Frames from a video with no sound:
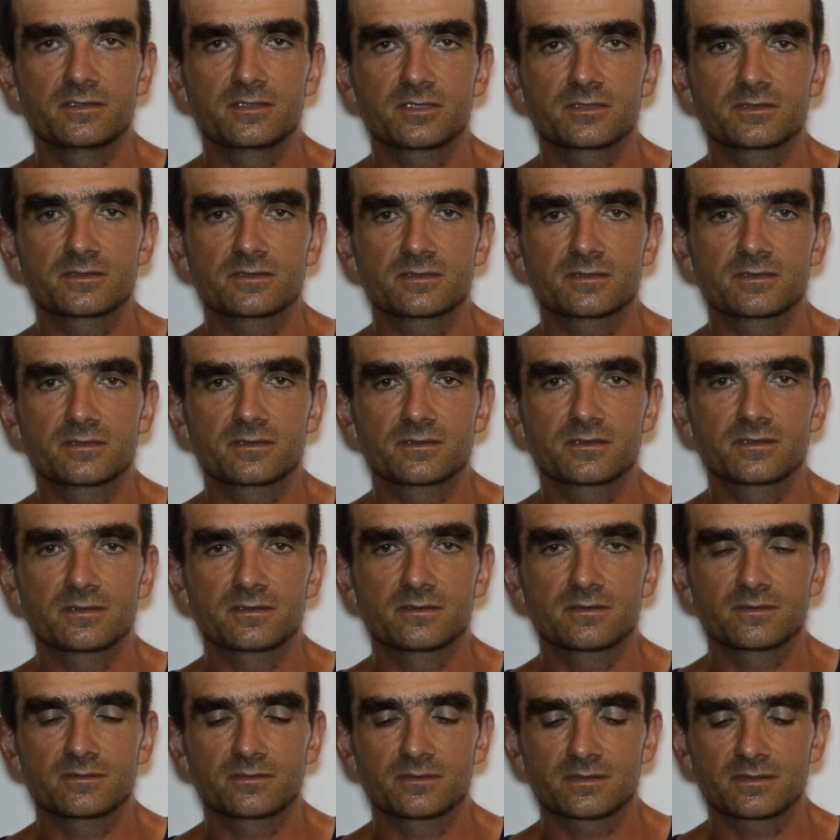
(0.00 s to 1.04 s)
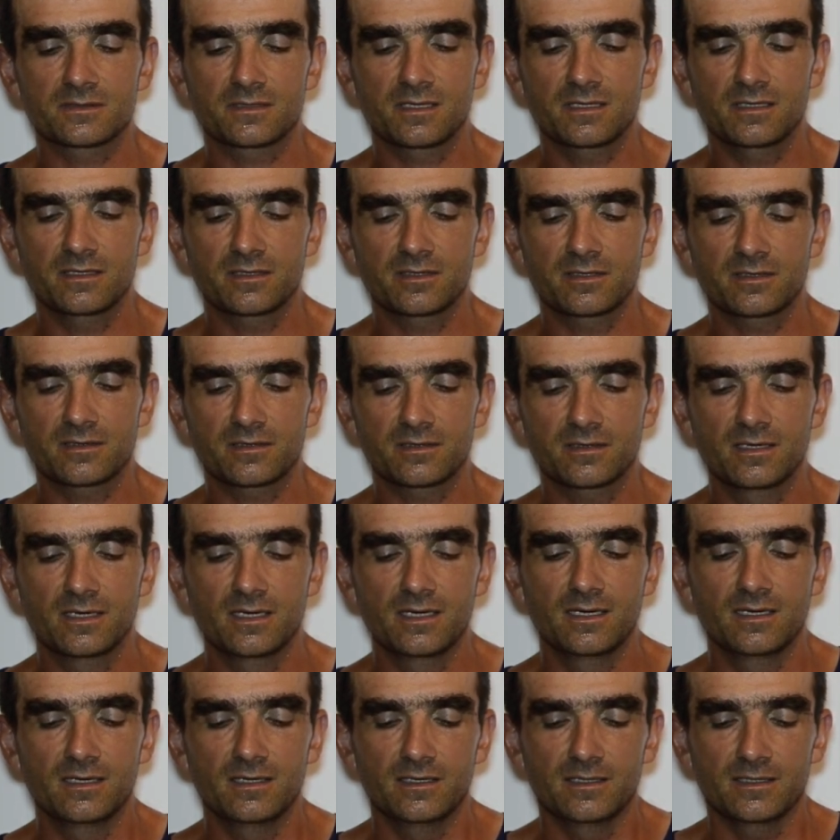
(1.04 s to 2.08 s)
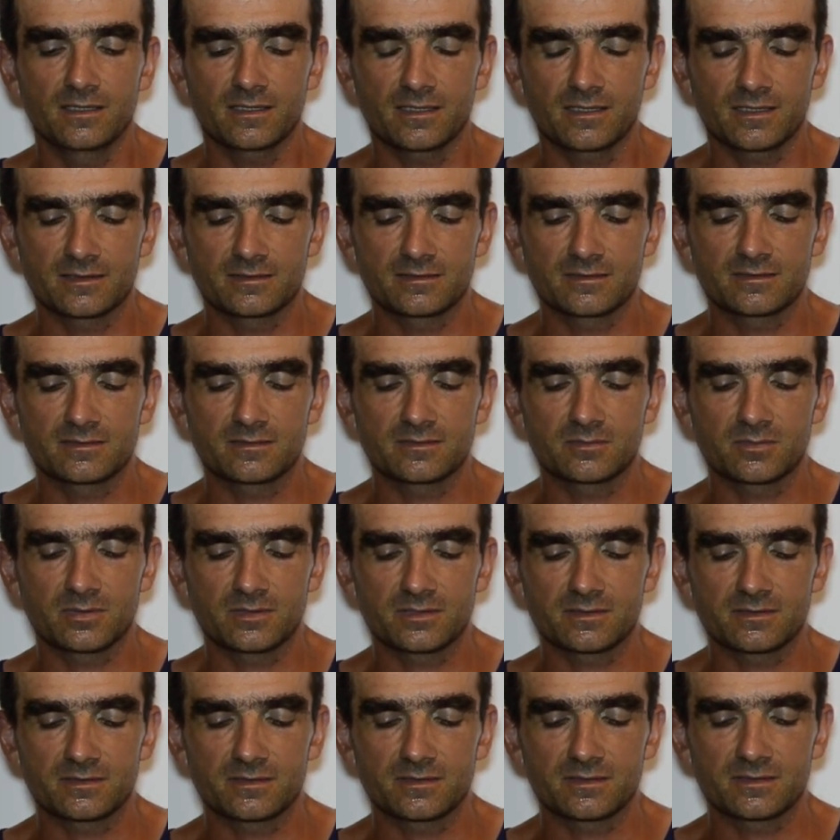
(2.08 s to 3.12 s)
just was killing her, and but